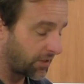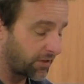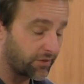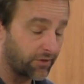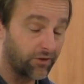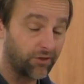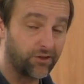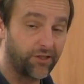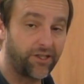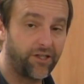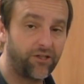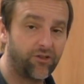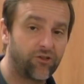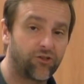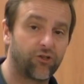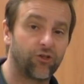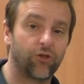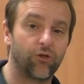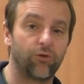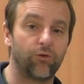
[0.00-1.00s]
the lead
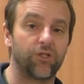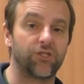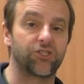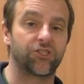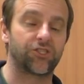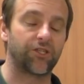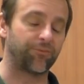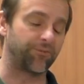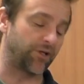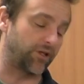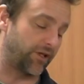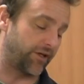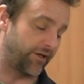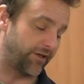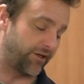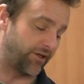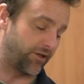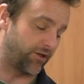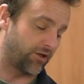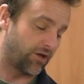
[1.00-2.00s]
2 is
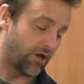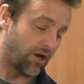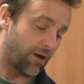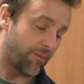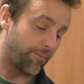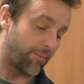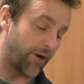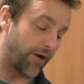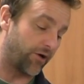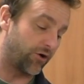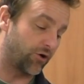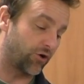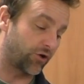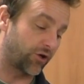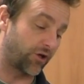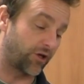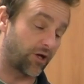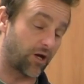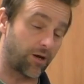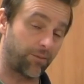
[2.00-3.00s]
simulated by
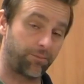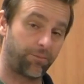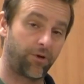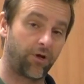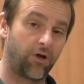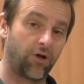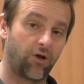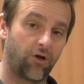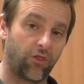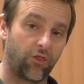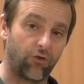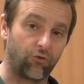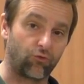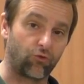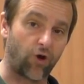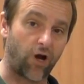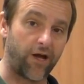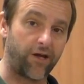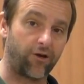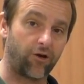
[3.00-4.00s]
hooking up the
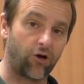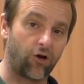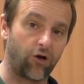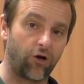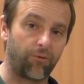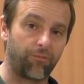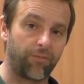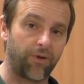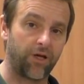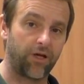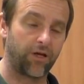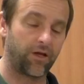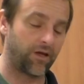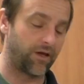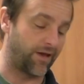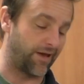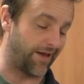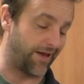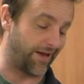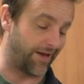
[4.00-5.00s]
right arm
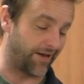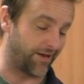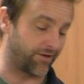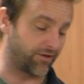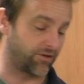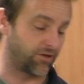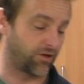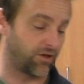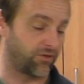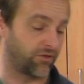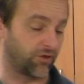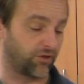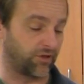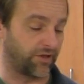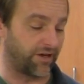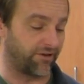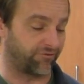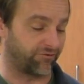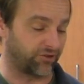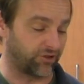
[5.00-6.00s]
and the
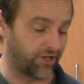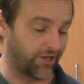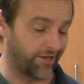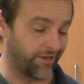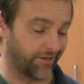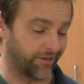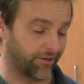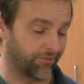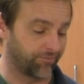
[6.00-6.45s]
left leg.